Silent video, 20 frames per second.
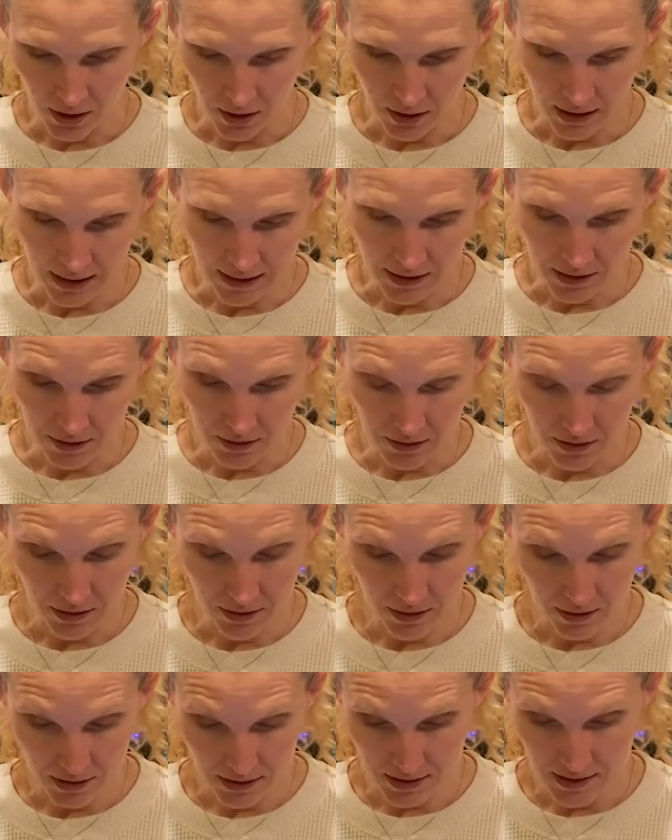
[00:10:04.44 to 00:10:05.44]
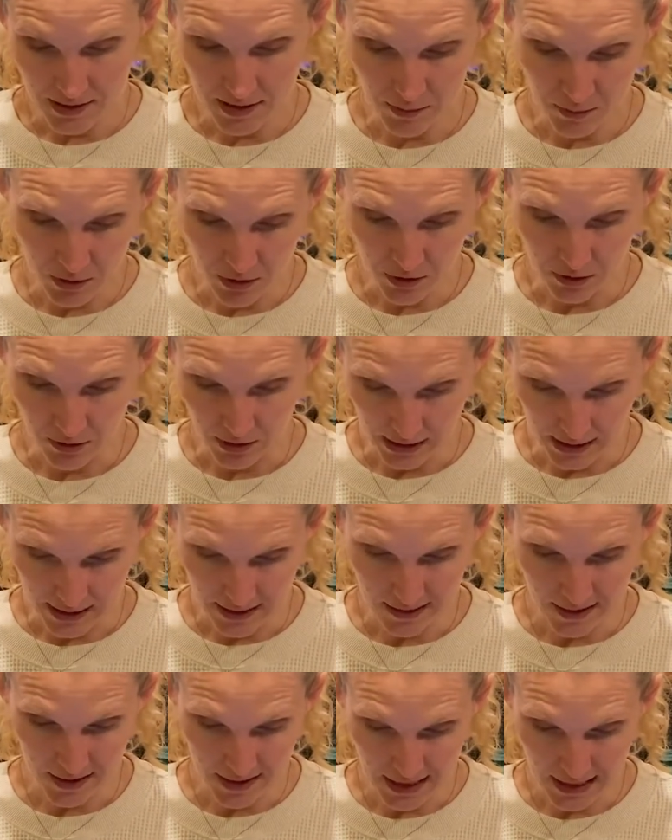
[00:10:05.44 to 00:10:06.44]
And then similarly,
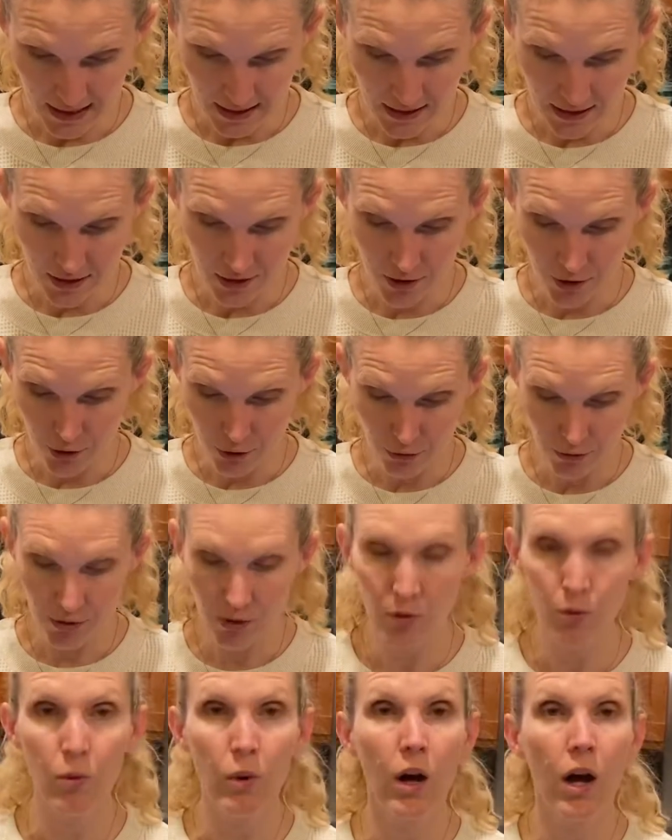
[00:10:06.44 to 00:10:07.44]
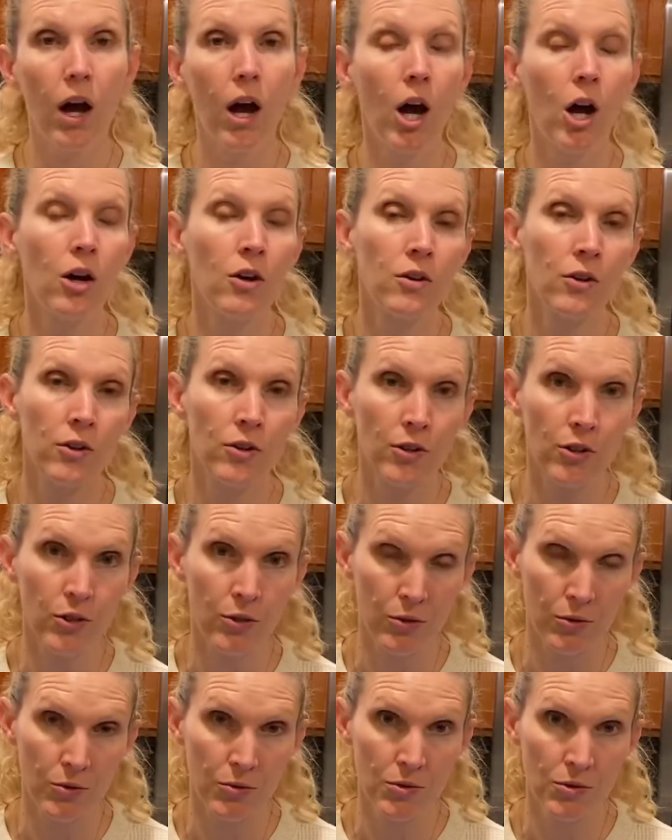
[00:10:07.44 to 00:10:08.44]
connecting to true hunger
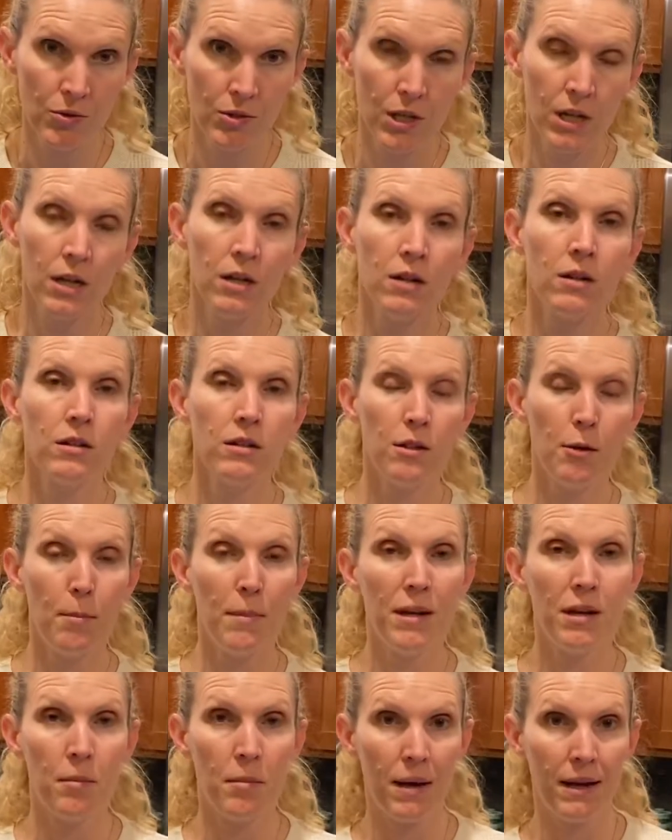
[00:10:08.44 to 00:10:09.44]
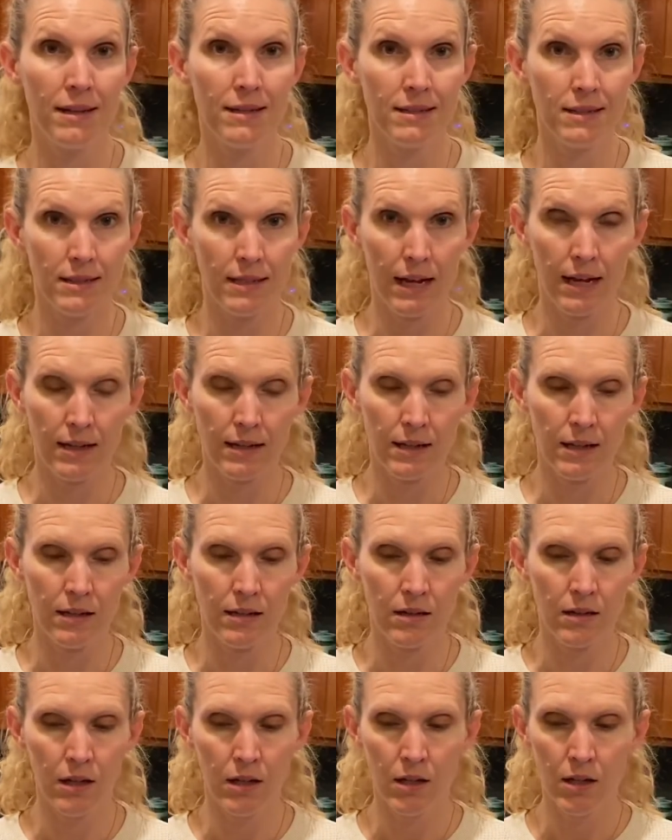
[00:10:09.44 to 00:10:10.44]
cues to minimize snacking.
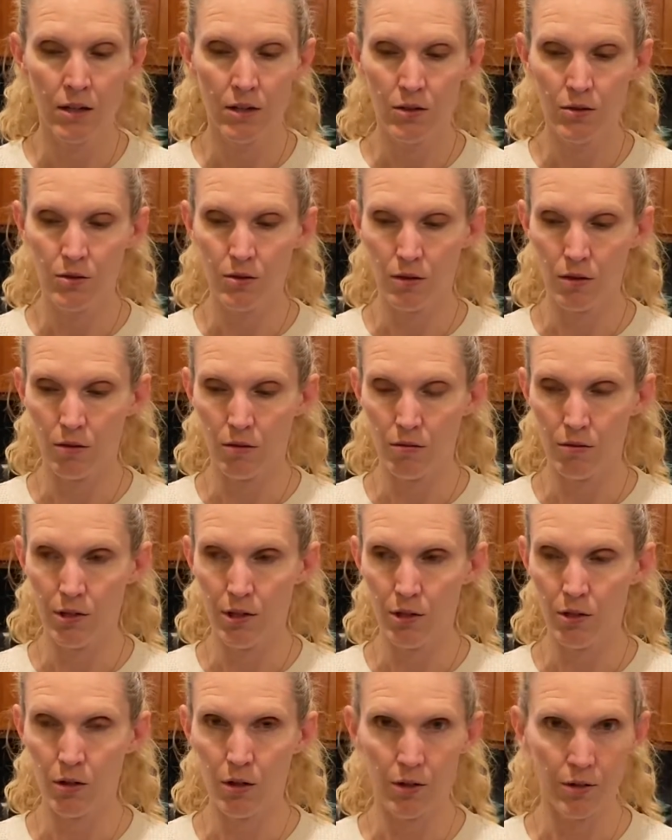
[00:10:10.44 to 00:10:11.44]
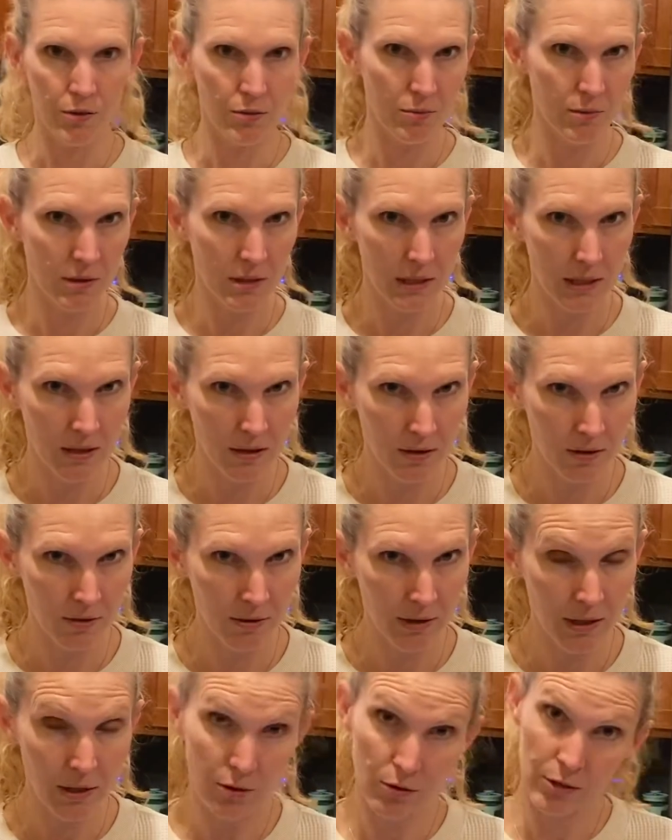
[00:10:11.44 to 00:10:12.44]
So, are you really
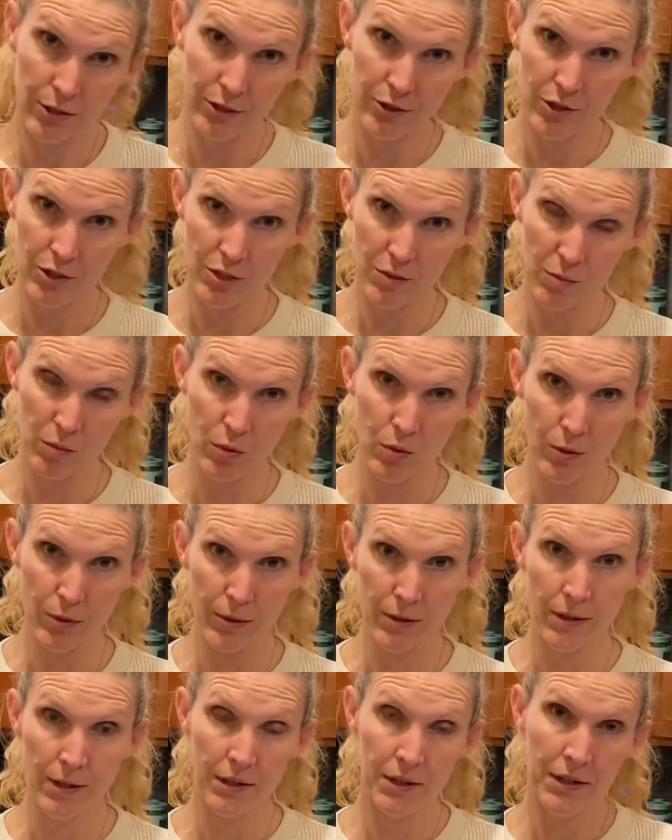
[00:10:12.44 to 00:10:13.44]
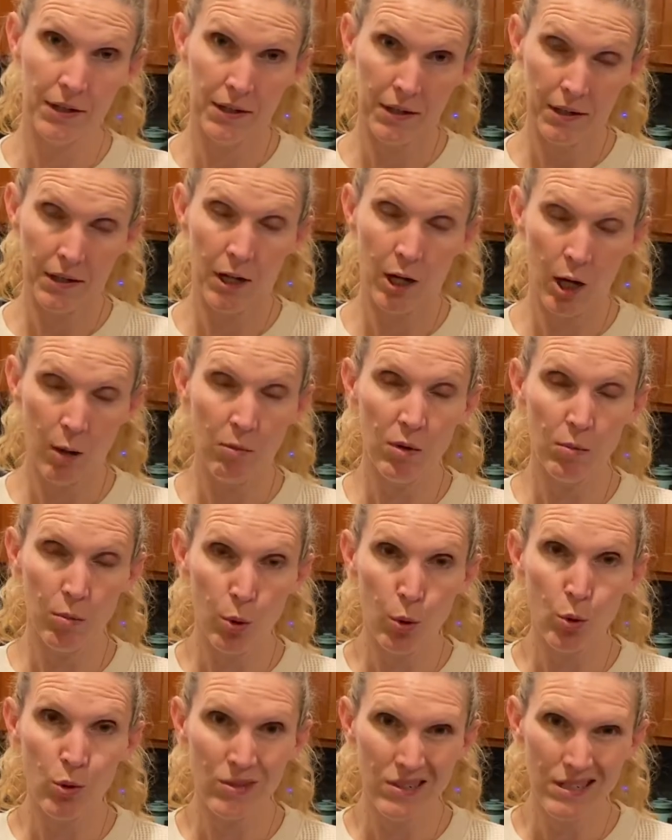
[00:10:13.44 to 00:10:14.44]
hungry or are you just bored? I'm a
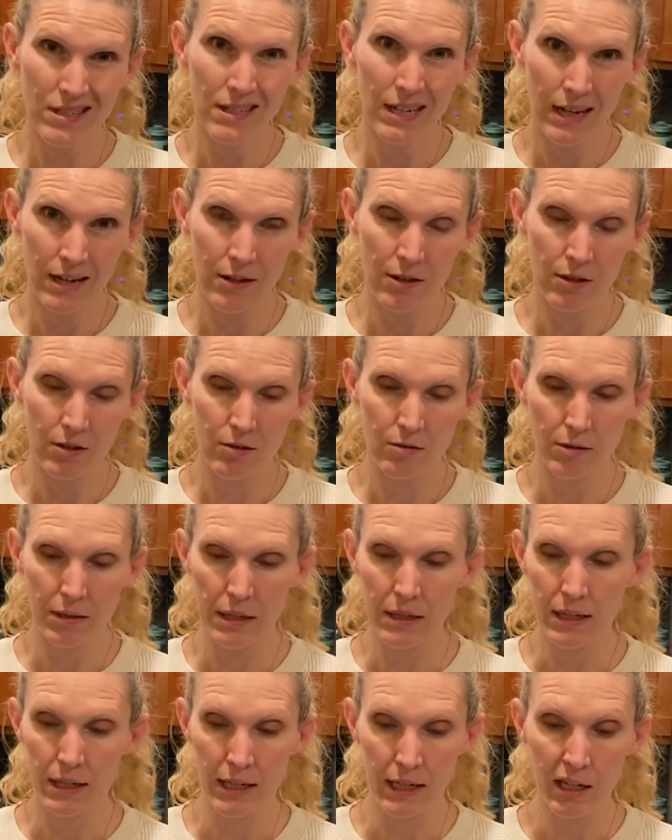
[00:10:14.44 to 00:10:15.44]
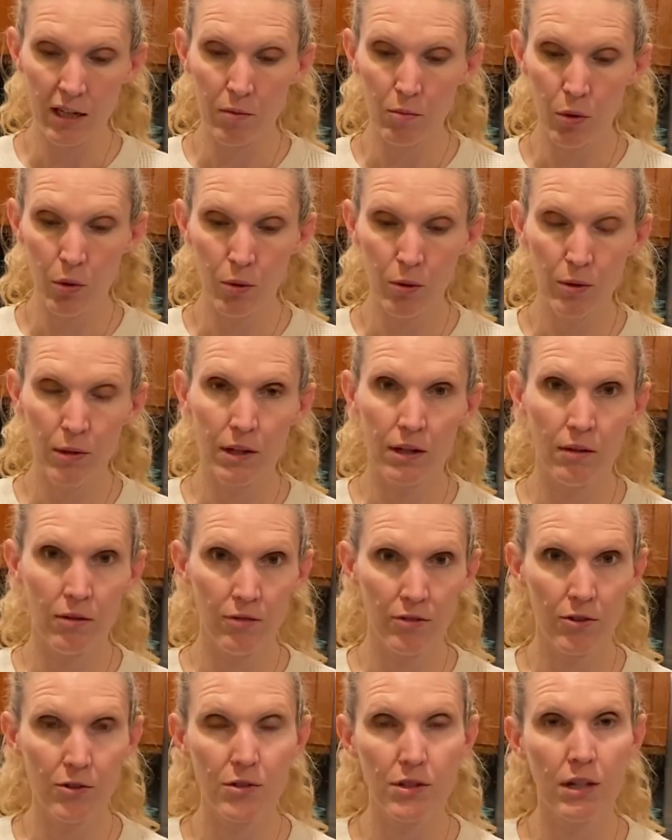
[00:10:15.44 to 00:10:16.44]
bored snacker, right? I get bored and the
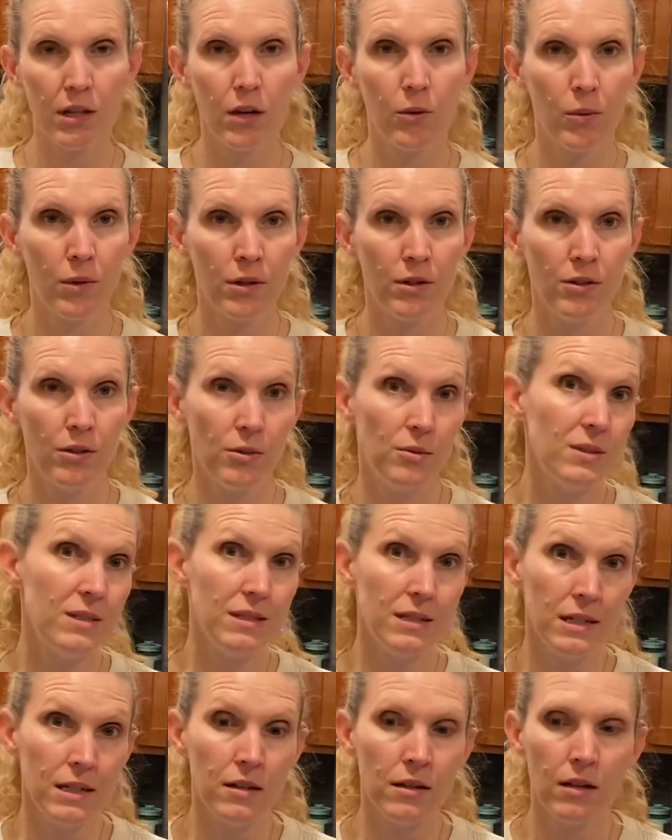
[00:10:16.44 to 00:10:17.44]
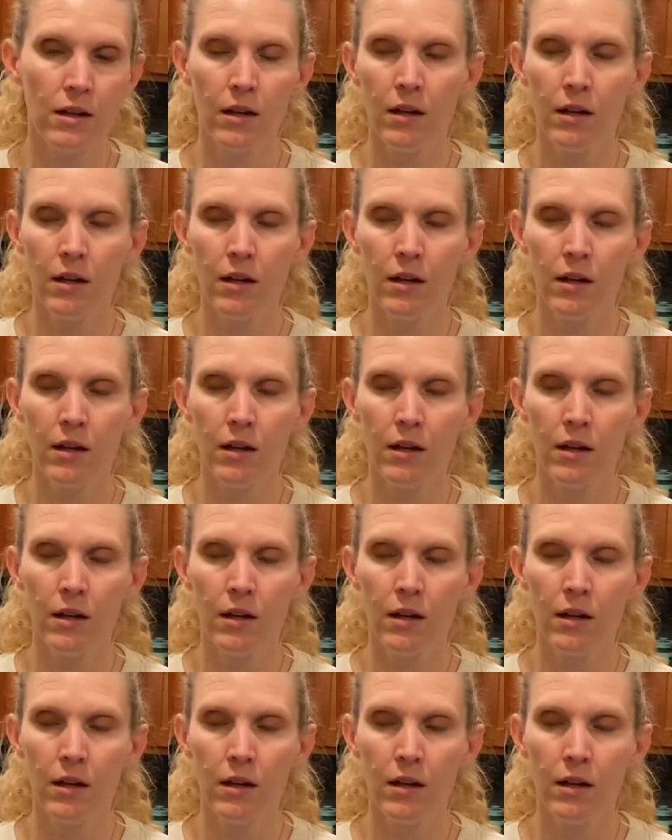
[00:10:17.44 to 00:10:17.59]
first thing I want to do is eat.